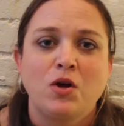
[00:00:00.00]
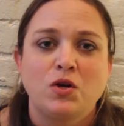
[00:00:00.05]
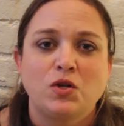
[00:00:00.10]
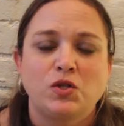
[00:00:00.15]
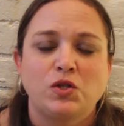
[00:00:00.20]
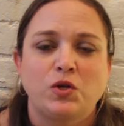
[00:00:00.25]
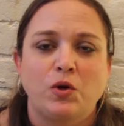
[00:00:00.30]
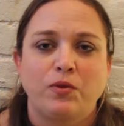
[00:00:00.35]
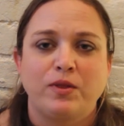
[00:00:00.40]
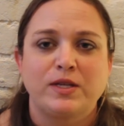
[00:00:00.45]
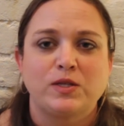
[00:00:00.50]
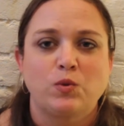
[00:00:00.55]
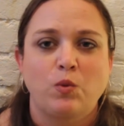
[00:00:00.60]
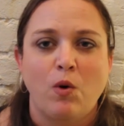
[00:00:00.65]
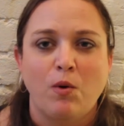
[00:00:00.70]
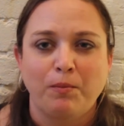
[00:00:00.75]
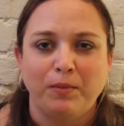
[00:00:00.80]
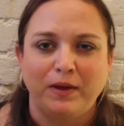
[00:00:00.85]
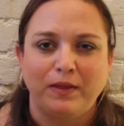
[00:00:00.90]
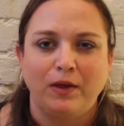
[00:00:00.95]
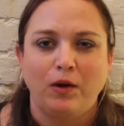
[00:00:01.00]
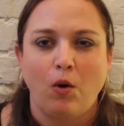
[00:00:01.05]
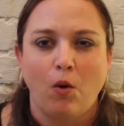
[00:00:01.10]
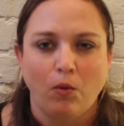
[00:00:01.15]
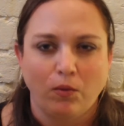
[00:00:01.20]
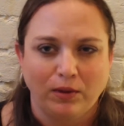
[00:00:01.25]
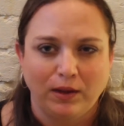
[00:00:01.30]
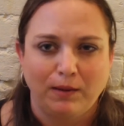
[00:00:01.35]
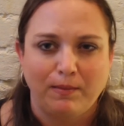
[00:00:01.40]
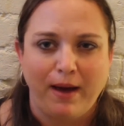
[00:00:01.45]
So this won't be the
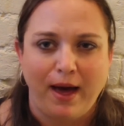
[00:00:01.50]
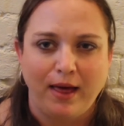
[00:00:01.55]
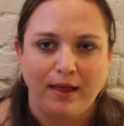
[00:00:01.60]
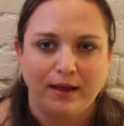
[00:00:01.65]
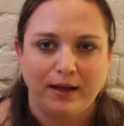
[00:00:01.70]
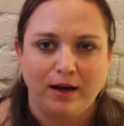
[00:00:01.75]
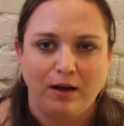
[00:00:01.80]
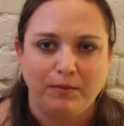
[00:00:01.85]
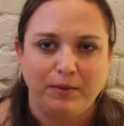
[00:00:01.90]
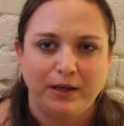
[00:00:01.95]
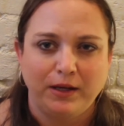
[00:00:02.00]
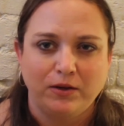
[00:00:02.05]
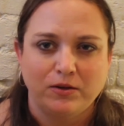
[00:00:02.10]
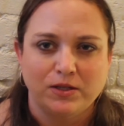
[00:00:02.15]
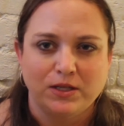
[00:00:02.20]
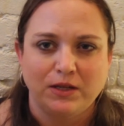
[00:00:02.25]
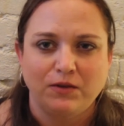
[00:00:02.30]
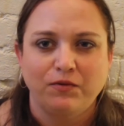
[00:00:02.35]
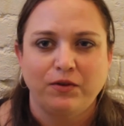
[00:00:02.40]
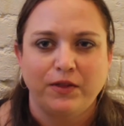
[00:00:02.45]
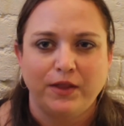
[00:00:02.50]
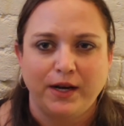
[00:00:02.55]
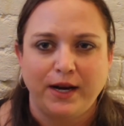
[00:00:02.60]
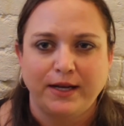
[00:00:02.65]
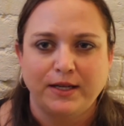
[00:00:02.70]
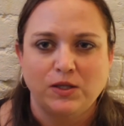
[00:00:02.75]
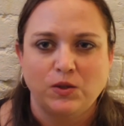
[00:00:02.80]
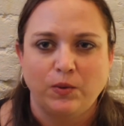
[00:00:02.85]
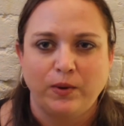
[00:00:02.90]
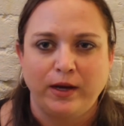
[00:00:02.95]
only palette I'll be using for the
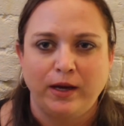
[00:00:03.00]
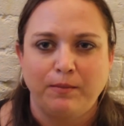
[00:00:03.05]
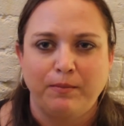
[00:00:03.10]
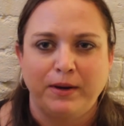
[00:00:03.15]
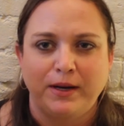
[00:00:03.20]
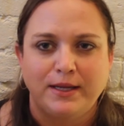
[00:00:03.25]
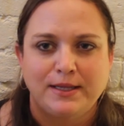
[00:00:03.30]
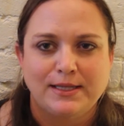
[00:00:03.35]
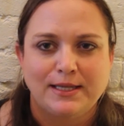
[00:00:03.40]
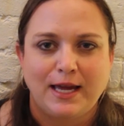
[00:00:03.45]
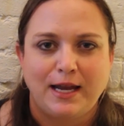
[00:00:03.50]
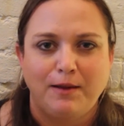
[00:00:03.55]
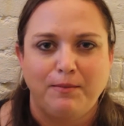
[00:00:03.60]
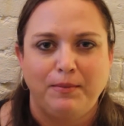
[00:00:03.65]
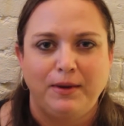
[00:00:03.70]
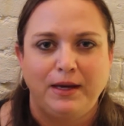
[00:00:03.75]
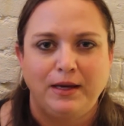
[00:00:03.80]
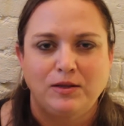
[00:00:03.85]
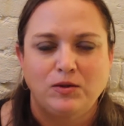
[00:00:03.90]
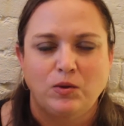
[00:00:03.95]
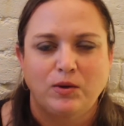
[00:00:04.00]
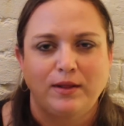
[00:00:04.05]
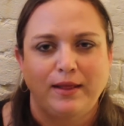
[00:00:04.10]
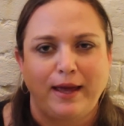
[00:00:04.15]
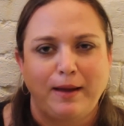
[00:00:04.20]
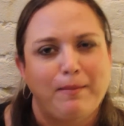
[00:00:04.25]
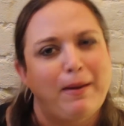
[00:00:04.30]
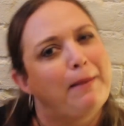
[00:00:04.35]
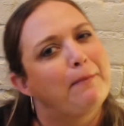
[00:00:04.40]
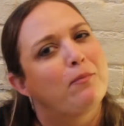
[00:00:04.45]
next week, but it's going to be sort of
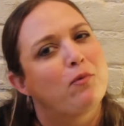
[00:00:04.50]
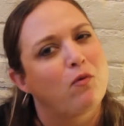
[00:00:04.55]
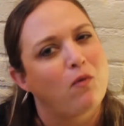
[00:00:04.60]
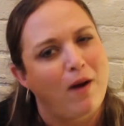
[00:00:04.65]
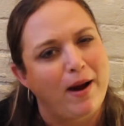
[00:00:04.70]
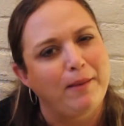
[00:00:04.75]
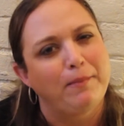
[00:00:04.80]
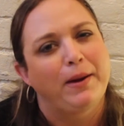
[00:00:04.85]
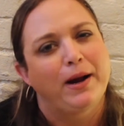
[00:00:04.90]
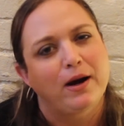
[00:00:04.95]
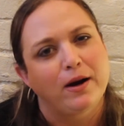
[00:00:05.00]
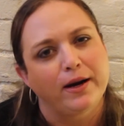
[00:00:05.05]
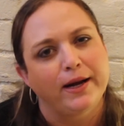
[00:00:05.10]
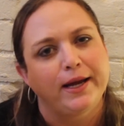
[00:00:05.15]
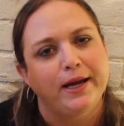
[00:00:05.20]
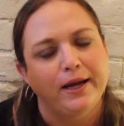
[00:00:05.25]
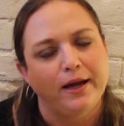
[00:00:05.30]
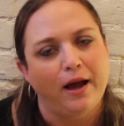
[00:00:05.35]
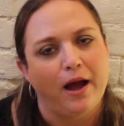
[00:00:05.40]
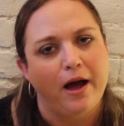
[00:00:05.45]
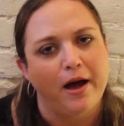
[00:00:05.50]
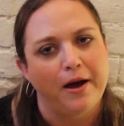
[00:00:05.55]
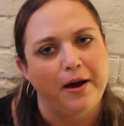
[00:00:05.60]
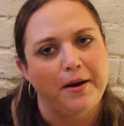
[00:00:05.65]
like my primary